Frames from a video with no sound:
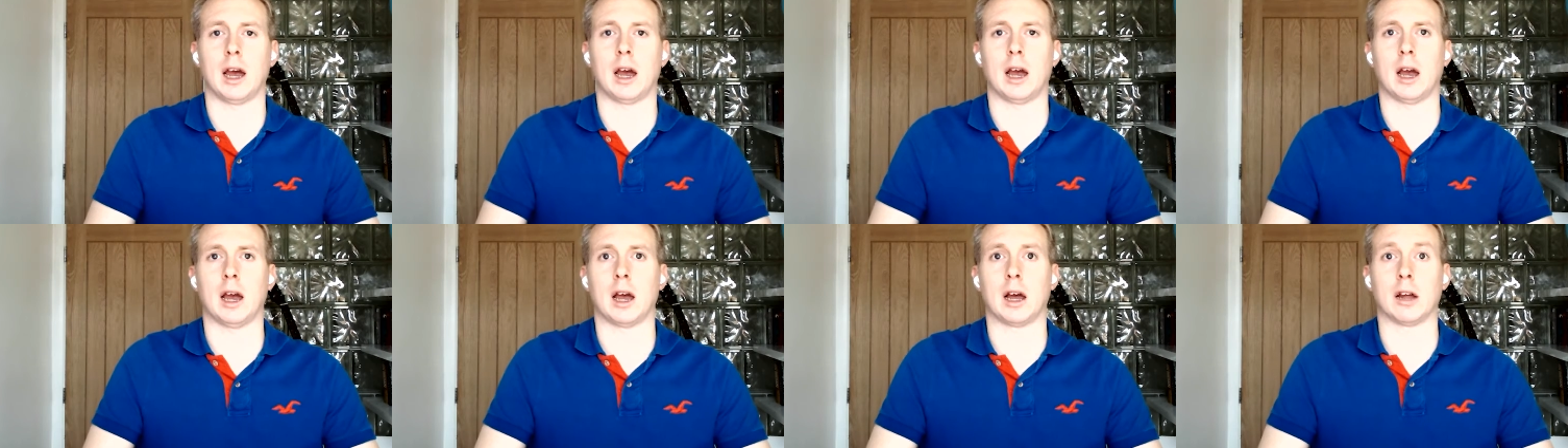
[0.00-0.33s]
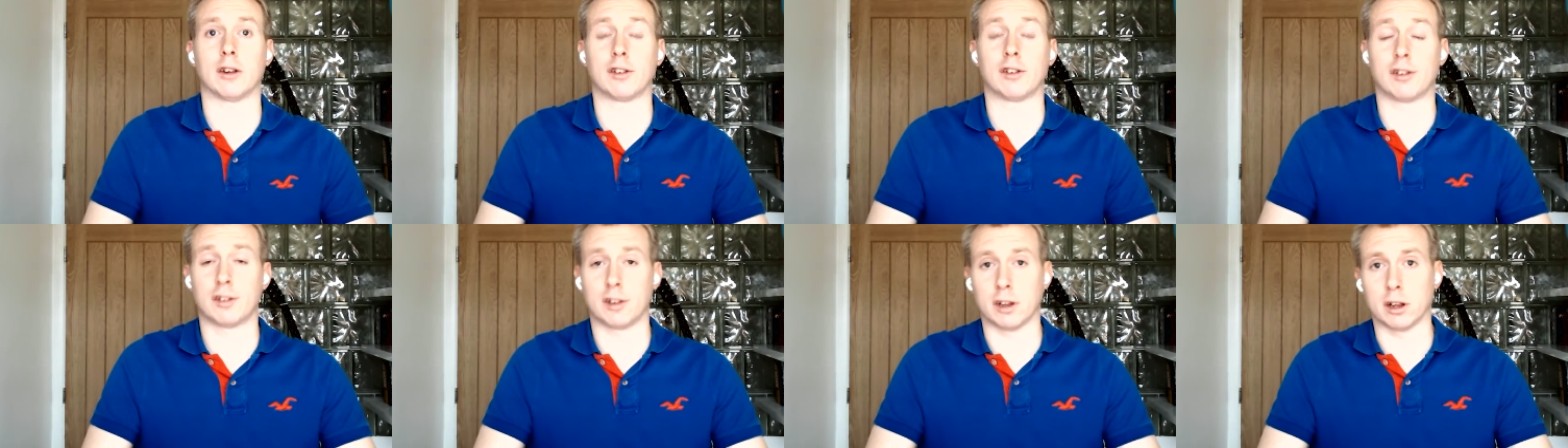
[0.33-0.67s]
are
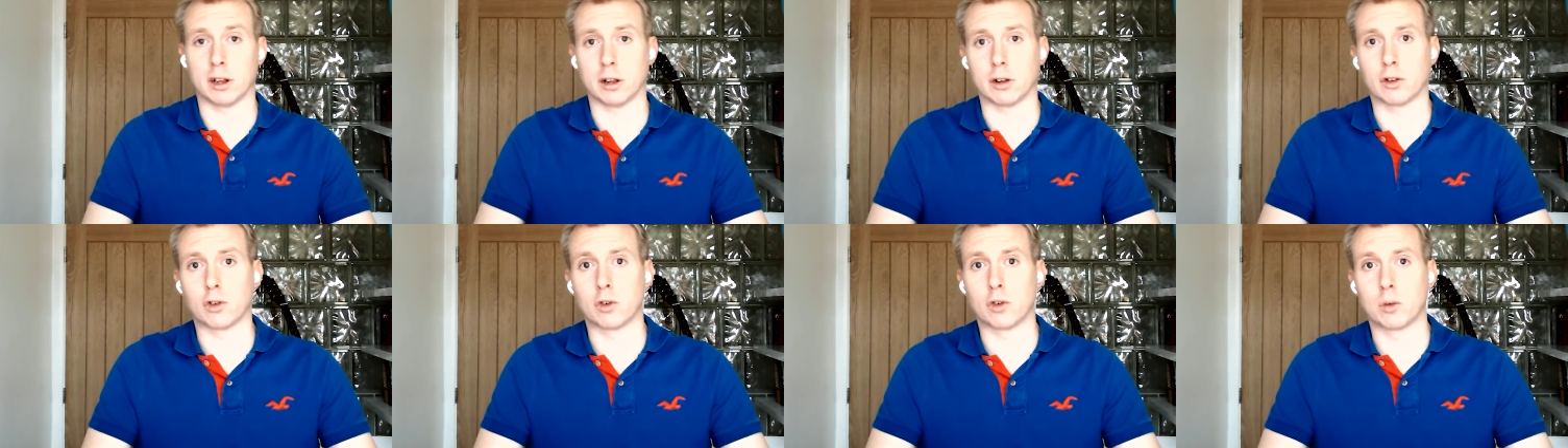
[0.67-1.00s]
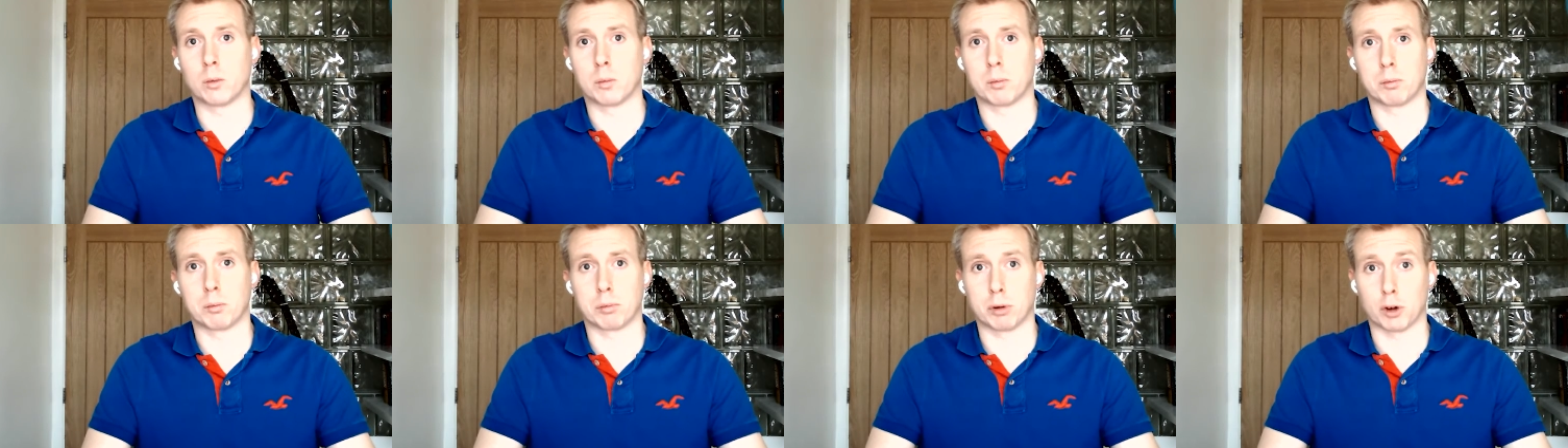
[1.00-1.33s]
still
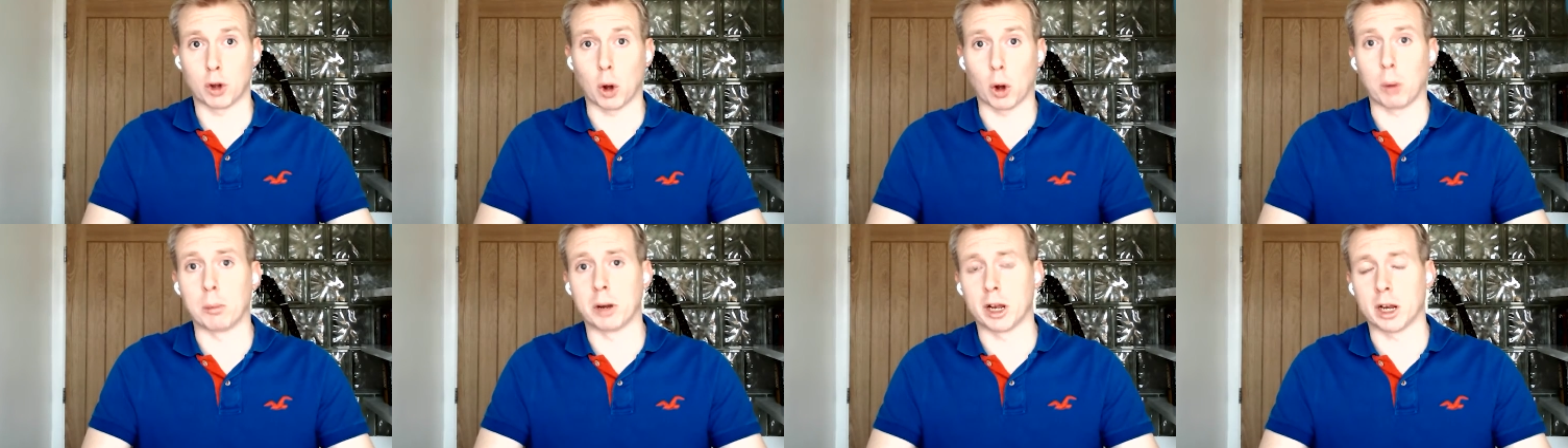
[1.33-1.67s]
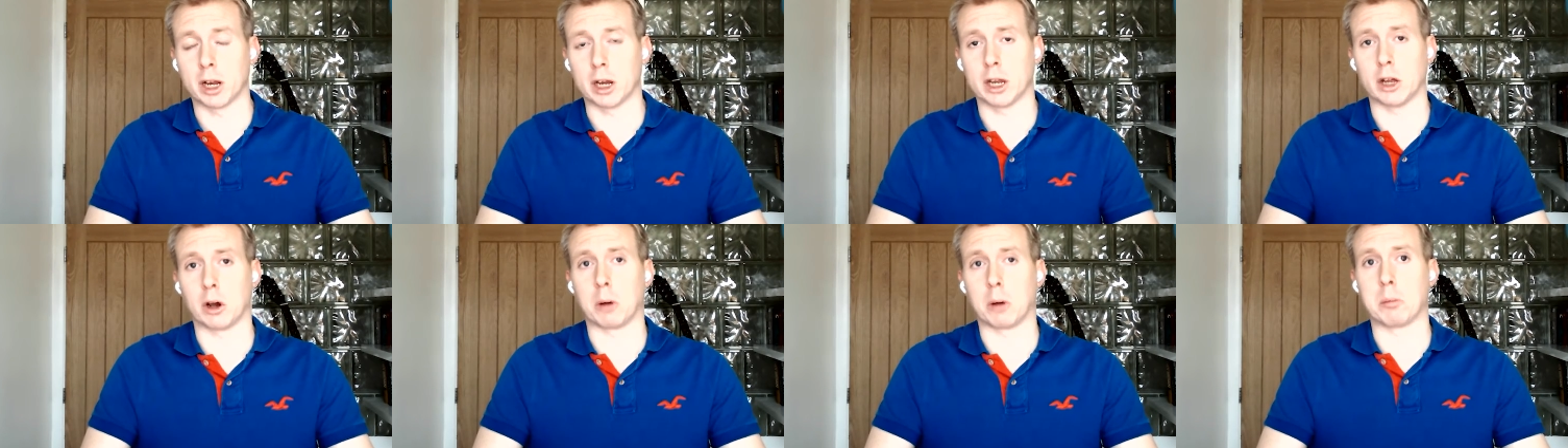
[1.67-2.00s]

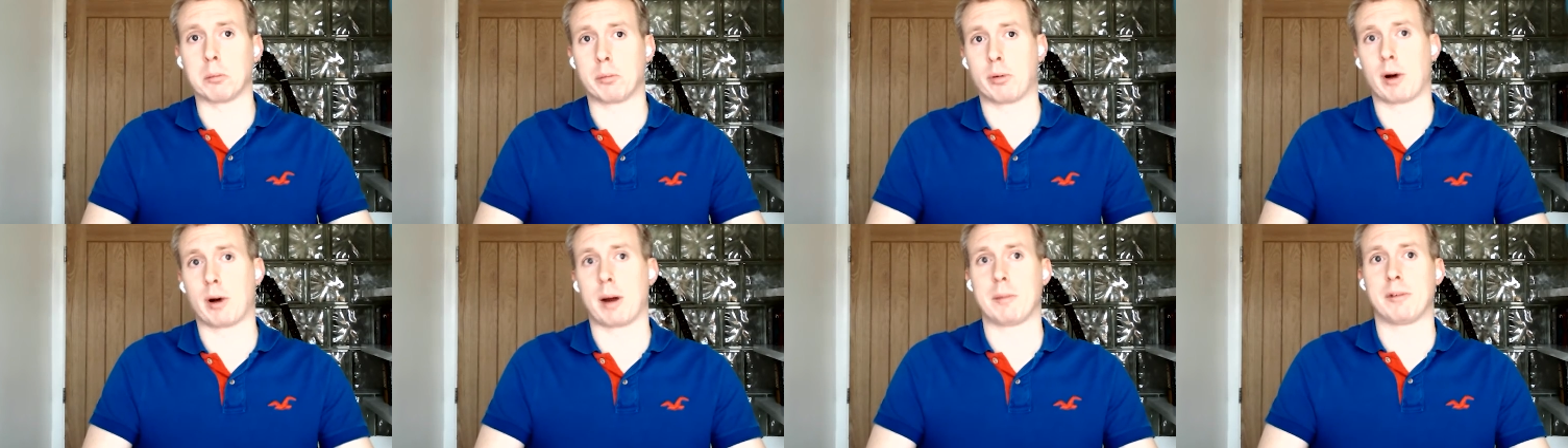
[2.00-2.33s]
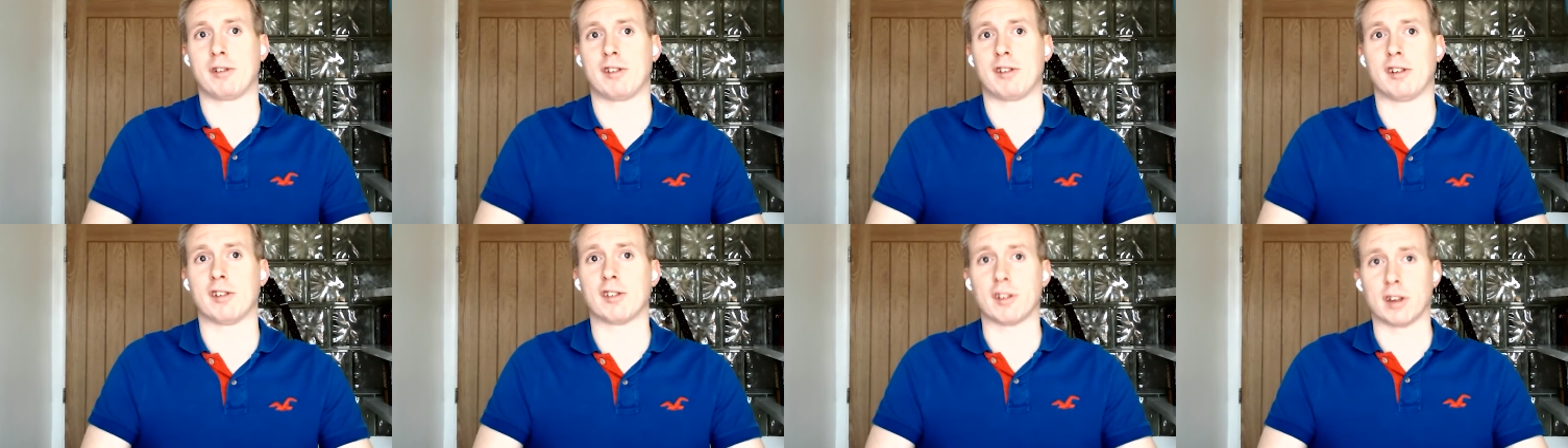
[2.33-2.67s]
predominantly on
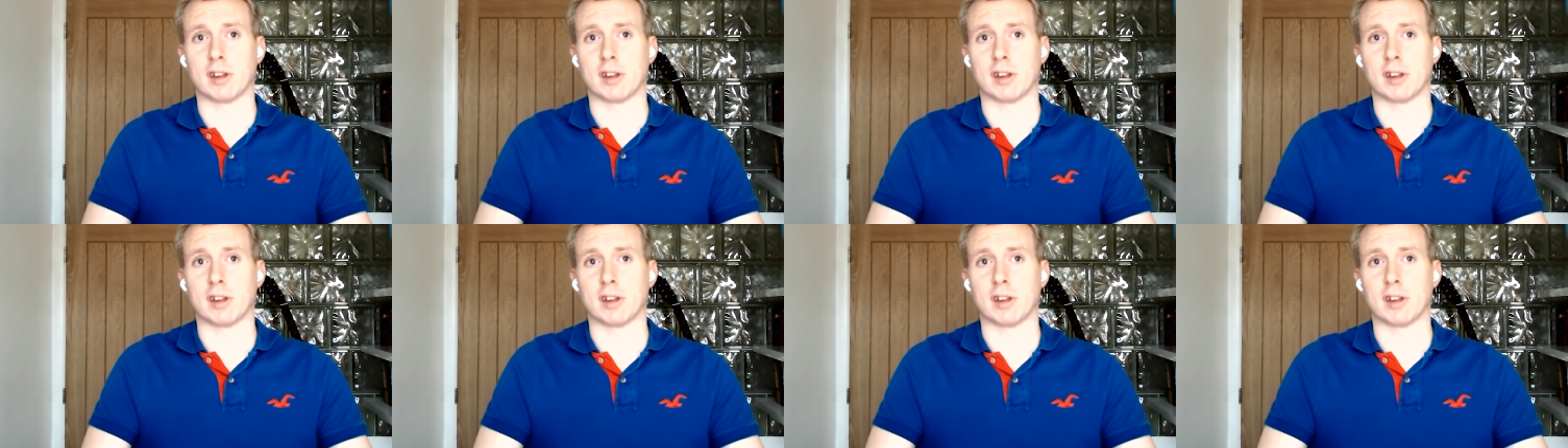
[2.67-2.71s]
premises